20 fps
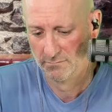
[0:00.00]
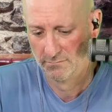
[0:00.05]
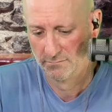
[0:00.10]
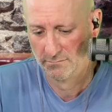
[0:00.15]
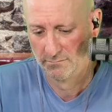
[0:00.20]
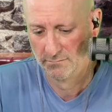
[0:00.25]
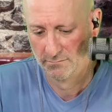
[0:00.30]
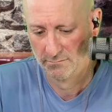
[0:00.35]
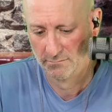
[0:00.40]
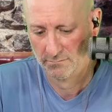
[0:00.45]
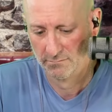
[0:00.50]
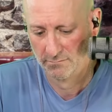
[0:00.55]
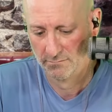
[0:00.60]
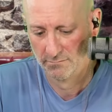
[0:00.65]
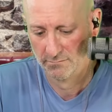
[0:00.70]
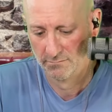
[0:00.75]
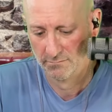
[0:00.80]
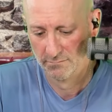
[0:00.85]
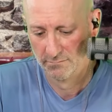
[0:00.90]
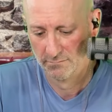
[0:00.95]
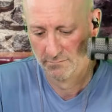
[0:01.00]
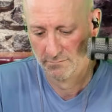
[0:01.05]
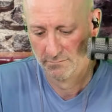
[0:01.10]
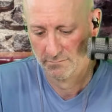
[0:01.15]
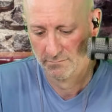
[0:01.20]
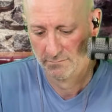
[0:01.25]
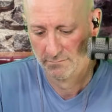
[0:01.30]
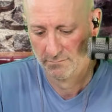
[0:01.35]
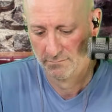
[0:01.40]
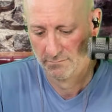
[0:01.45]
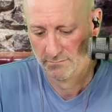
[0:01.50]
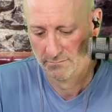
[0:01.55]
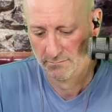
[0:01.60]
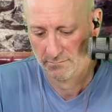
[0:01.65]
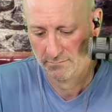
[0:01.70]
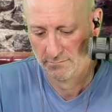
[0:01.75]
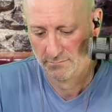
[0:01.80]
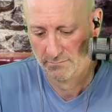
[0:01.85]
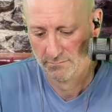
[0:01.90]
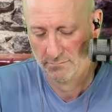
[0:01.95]

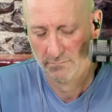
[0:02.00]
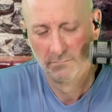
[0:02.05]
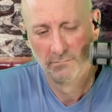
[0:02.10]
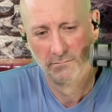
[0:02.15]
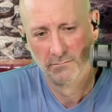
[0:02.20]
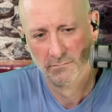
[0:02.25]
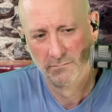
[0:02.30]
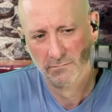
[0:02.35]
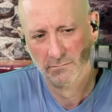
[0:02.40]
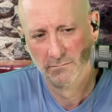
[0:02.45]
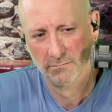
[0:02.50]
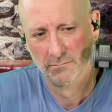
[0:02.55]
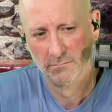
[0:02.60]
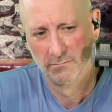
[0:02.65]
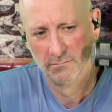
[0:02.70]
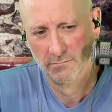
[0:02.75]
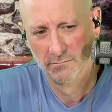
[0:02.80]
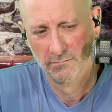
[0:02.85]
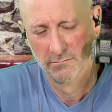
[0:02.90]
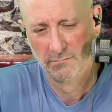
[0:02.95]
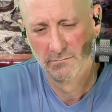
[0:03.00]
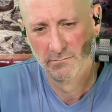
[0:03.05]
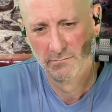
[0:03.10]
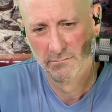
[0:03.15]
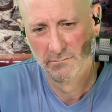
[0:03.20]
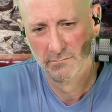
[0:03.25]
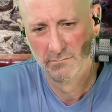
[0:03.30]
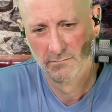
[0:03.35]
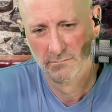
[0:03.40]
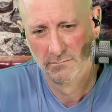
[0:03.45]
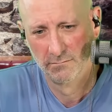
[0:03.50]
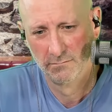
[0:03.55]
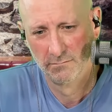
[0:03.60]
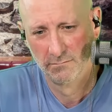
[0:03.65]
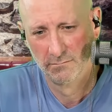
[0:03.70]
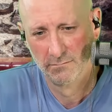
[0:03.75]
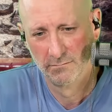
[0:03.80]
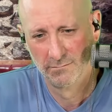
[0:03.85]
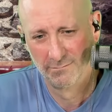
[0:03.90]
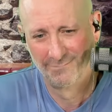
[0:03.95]

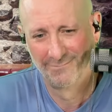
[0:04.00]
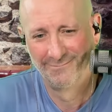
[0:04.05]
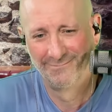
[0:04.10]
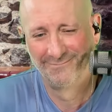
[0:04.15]
(silent)